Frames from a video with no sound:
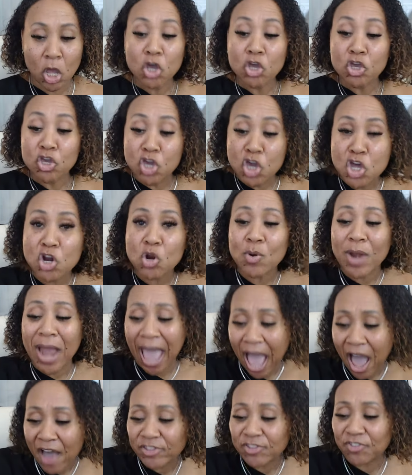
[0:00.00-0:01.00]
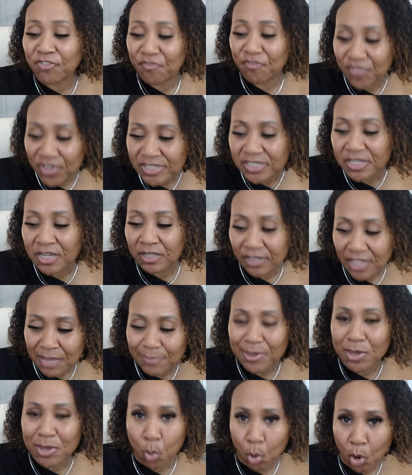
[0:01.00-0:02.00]
you don't have to physically
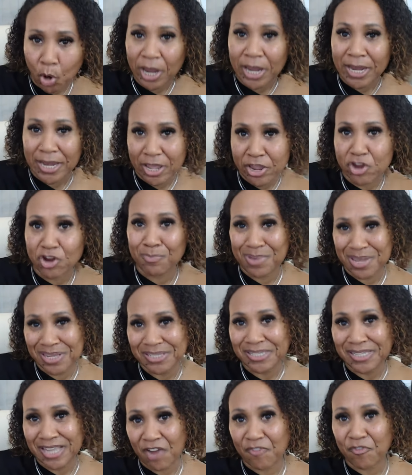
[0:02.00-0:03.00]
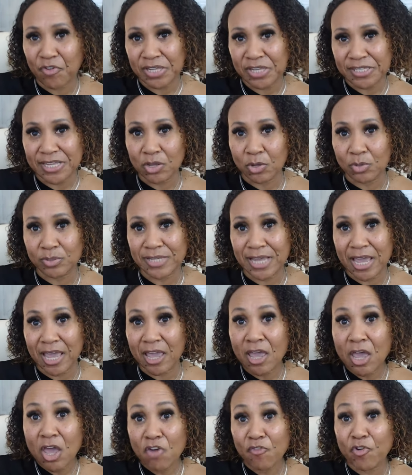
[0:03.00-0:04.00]
be working in your business every single day